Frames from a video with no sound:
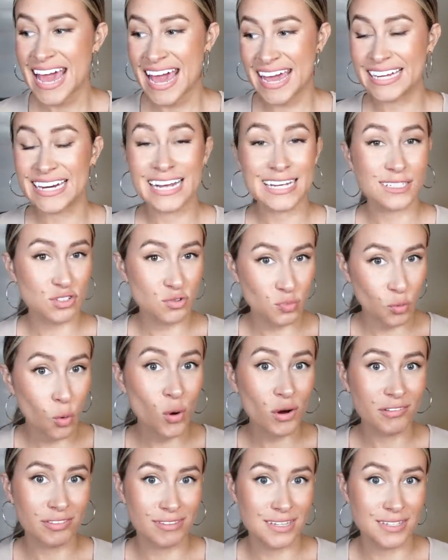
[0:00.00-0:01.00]
And I
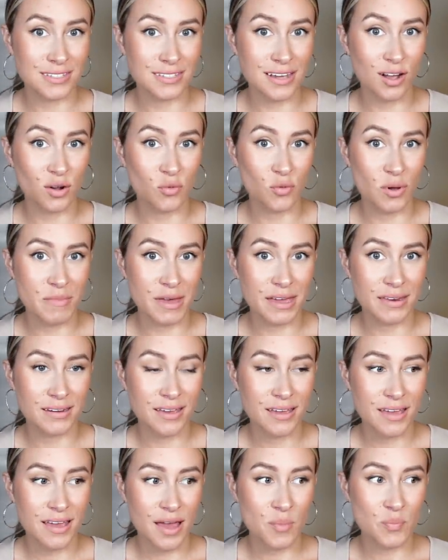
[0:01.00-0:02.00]
support these young women.
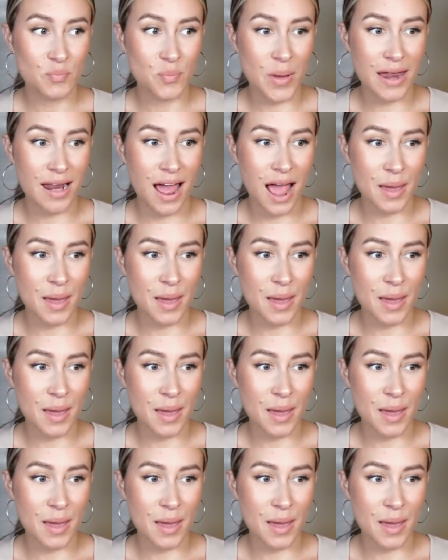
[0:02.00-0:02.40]
But